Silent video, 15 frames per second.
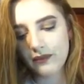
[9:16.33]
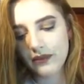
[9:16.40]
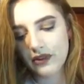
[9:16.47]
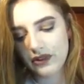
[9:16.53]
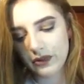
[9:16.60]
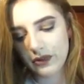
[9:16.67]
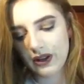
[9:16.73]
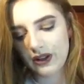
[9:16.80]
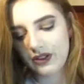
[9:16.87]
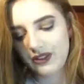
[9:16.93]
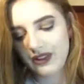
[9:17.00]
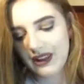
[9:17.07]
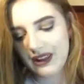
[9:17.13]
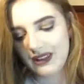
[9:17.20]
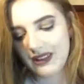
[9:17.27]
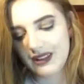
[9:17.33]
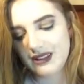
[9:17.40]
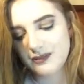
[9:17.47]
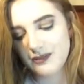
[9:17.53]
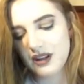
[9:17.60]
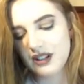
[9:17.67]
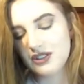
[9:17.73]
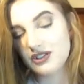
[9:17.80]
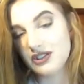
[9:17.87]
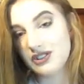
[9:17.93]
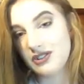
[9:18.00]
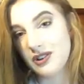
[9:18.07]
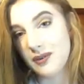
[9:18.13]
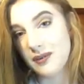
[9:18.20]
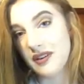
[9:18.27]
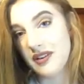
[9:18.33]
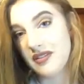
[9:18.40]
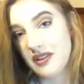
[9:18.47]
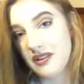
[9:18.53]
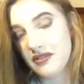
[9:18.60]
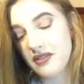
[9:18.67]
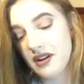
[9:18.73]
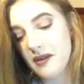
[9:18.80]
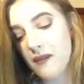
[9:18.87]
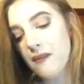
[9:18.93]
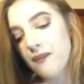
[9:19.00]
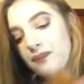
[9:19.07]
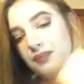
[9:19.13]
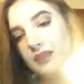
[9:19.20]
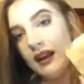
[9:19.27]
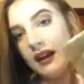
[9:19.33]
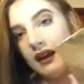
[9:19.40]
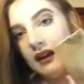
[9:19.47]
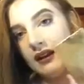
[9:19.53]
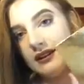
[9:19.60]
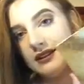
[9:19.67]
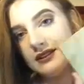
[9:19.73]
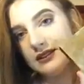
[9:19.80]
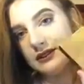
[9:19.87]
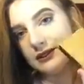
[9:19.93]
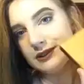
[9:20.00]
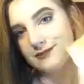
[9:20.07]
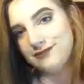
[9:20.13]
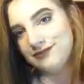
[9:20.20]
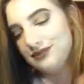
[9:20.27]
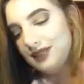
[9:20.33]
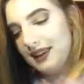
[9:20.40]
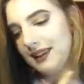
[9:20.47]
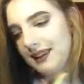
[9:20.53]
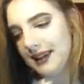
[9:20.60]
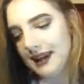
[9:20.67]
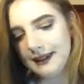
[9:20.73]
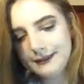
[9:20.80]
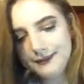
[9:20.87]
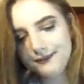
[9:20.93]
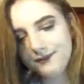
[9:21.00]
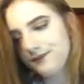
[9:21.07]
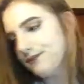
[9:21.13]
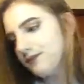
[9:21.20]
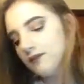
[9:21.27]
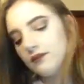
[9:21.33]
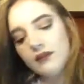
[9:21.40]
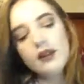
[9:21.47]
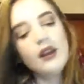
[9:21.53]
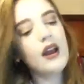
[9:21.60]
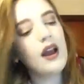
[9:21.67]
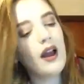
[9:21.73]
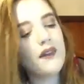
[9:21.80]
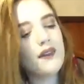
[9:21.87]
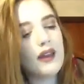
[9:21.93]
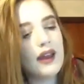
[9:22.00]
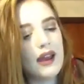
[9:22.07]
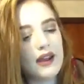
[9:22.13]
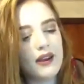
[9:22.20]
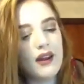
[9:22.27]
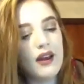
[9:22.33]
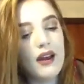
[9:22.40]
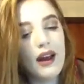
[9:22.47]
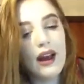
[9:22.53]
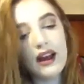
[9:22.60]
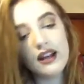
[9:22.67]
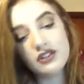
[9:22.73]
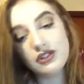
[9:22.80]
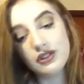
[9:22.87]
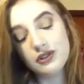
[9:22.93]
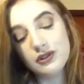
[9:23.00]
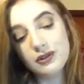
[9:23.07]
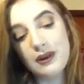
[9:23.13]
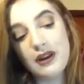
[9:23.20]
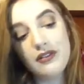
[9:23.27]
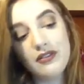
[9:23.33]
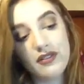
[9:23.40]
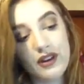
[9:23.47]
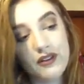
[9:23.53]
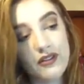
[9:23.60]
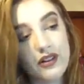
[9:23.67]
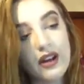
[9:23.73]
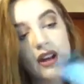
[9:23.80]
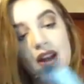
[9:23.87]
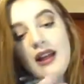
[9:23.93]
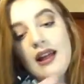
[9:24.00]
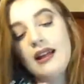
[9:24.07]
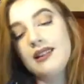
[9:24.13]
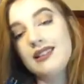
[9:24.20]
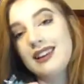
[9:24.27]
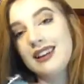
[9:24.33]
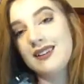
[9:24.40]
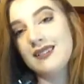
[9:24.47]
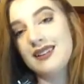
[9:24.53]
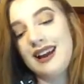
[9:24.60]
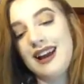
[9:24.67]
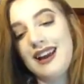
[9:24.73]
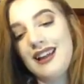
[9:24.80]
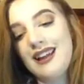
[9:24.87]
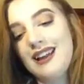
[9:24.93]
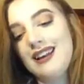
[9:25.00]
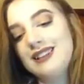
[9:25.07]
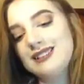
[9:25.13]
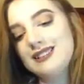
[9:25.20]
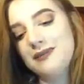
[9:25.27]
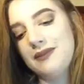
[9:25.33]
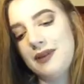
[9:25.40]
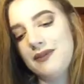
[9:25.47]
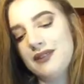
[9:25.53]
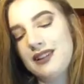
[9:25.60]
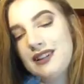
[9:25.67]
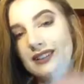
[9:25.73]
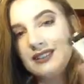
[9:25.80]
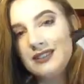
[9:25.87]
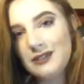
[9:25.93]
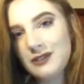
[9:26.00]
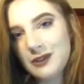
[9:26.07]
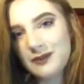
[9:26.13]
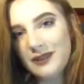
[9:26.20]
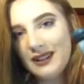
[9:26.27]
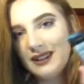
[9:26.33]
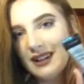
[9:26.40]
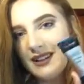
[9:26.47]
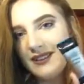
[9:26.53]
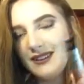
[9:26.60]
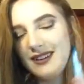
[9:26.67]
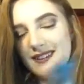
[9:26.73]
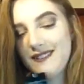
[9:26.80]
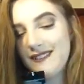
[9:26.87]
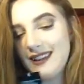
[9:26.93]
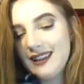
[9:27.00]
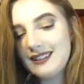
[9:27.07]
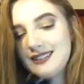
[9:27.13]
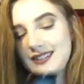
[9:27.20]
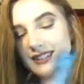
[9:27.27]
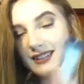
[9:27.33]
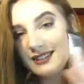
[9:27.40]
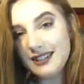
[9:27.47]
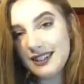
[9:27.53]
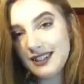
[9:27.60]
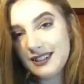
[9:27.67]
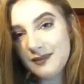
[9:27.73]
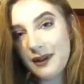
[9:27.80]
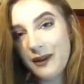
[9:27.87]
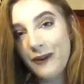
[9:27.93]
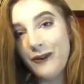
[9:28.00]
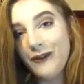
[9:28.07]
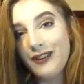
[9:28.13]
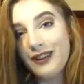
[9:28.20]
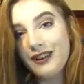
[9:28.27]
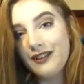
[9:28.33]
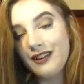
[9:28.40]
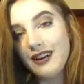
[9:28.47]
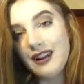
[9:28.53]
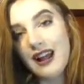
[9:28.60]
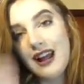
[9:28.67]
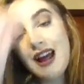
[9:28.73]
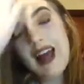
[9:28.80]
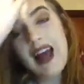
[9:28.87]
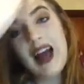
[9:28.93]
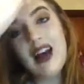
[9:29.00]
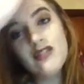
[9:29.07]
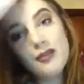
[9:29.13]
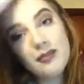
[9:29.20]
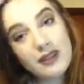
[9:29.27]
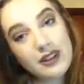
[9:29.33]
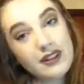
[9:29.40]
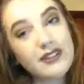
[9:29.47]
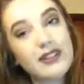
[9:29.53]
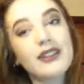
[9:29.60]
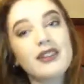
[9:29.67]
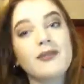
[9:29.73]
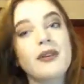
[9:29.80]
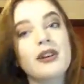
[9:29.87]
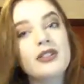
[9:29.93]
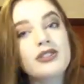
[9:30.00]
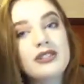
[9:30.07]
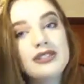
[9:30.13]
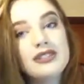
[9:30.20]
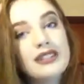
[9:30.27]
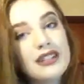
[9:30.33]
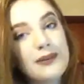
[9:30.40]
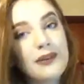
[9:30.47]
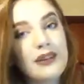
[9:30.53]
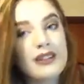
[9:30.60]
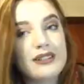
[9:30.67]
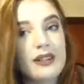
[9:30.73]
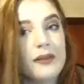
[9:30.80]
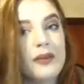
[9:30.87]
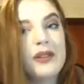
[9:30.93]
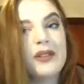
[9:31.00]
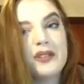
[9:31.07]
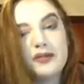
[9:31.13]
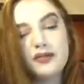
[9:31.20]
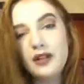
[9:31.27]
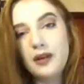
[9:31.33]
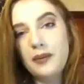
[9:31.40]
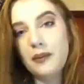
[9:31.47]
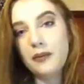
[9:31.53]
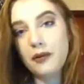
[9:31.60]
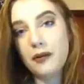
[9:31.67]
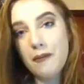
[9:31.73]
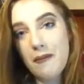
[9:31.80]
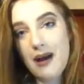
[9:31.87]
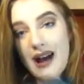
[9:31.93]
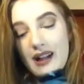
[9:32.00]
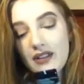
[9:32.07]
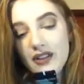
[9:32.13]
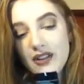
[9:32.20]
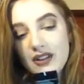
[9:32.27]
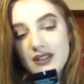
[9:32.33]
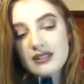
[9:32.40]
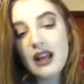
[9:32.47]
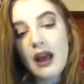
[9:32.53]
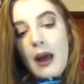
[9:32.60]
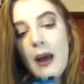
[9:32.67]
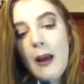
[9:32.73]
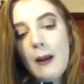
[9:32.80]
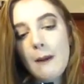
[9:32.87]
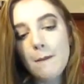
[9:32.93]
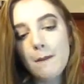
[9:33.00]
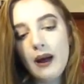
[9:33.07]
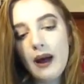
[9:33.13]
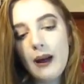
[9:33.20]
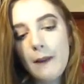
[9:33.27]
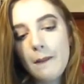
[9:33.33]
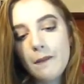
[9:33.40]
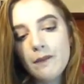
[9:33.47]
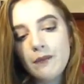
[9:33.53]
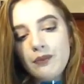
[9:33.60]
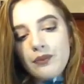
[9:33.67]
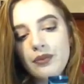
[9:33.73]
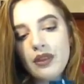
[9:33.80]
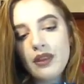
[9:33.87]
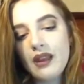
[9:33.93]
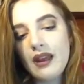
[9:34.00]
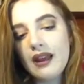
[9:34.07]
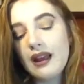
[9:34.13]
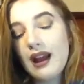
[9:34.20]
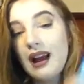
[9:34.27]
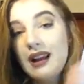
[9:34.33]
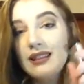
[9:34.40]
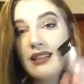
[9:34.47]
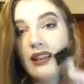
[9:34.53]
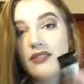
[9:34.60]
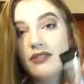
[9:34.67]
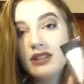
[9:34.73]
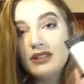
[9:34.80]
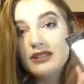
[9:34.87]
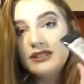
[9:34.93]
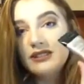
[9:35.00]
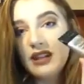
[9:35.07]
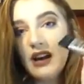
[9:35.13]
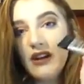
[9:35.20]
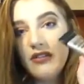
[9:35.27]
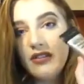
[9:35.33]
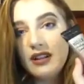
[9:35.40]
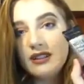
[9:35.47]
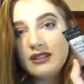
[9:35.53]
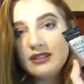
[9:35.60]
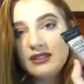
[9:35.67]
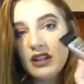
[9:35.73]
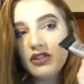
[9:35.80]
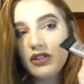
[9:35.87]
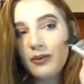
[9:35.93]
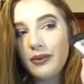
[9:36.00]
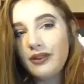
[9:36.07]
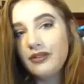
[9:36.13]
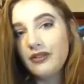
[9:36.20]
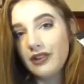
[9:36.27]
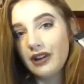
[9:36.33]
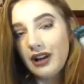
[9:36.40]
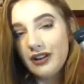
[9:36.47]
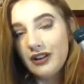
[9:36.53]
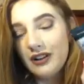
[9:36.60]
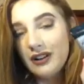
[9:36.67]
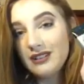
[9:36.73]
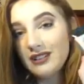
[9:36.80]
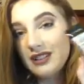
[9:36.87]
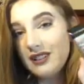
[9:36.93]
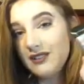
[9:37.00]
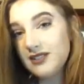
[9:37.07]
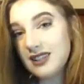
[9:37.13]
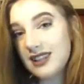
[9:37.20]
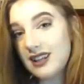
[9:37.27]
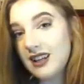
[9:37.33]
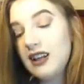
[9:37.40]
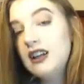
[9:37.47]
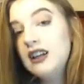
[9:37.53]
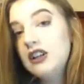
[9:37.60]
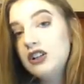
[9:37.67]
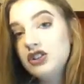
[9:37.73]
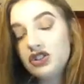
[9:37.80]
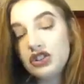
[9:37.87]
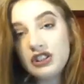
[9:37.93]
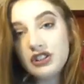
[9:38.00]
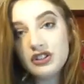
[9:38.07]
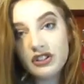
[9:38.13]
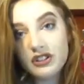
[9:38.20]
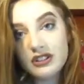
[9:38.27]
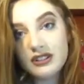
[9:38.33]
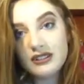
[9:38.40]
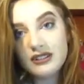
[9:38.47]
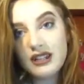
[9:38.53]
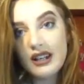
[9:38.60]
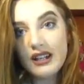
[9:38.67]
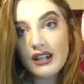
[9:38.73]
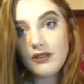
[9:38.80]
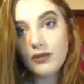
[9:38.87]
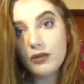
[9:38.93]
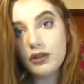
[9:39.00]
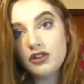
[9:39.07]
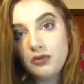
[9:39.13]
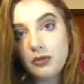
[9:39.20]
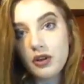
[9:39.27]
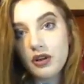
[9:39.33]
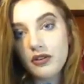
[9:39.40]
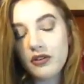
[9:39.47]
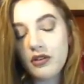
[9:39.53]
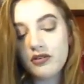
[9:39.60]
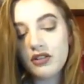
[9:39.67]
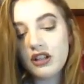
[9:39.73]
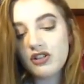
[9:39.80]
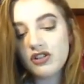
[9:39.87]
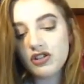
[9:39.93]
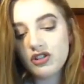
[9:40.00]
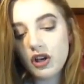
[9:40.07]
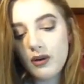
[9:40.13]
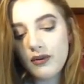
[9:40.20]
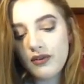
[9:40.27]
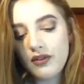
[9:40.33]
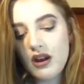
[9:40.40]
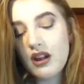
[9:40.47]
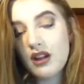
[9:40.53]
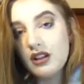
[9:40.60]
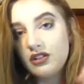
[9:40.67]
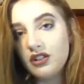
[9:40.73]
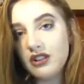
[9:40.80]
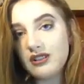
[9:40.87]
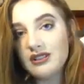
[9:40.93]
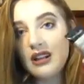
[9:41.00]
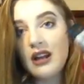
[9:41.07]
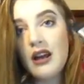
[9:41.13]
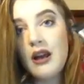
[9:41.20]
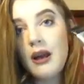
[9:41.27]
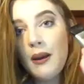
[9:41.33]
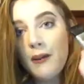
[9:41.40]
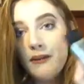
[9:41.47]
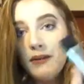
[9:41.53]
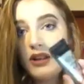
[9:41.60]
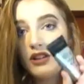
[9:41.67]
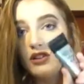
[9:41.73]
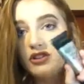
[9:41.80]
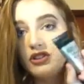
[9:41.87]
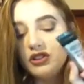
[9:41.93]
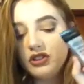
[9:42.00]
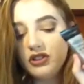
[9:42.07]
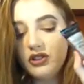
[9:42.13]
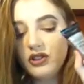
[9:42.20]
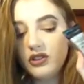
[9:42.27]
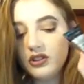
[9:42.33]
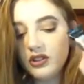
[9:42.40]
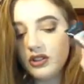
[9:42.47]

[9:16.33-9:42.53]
So I do like this, but it's just not my favourite. So yeah. And then, as you all know, my favourite liquid highlight is the Maybelline Strobing Liquid. This is just my holy grail. I haven't been using it as much recently because I've been going for a bit more matte looks, but like, I love this stuff. It's such a beautiful colour, and it leaves a sheen to your skin even once you put your foundation on top of it, and it just makes your